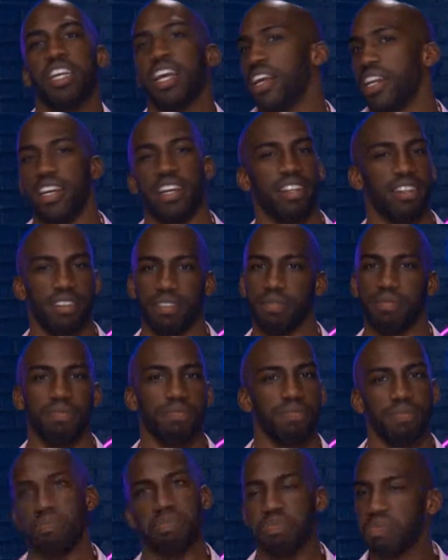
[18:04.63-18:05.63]
I got some
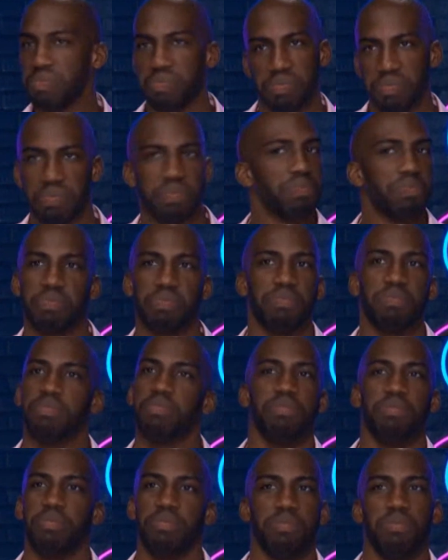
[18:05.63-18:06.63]
story times that are going to